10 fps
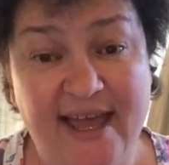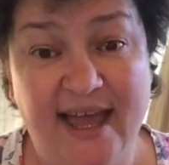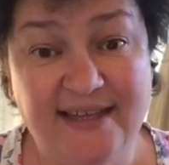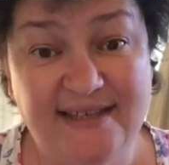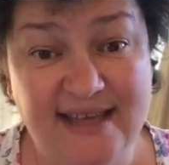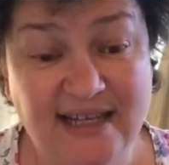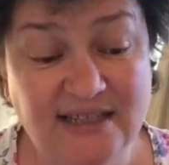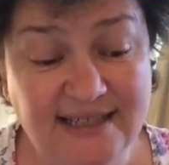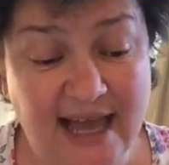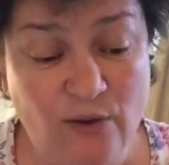and
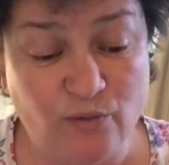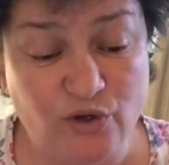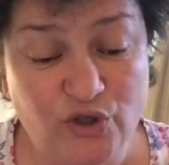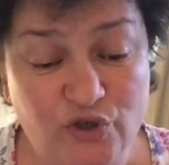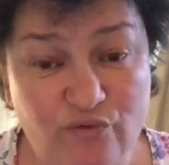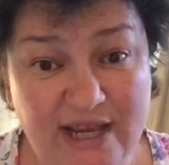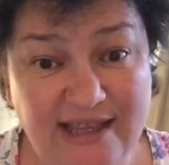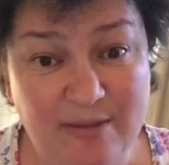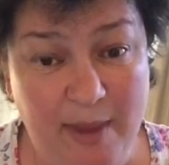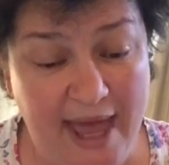settled down to
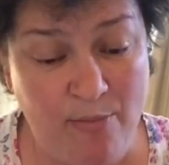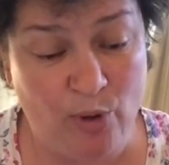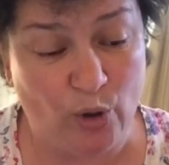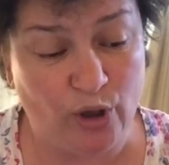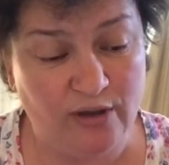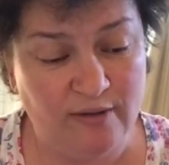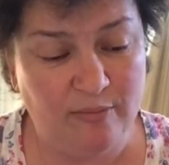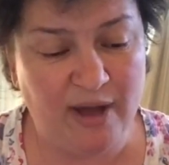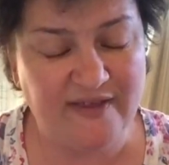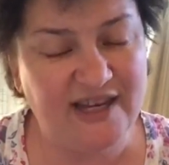read the bear book
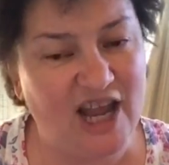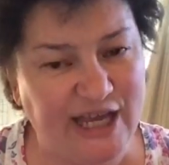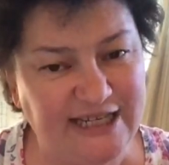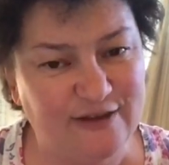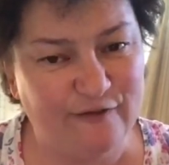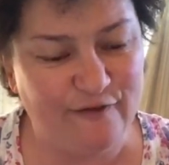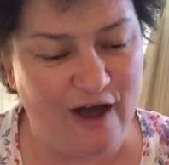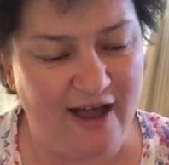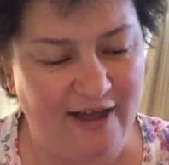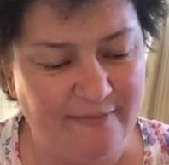by the light of the
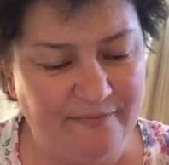fire.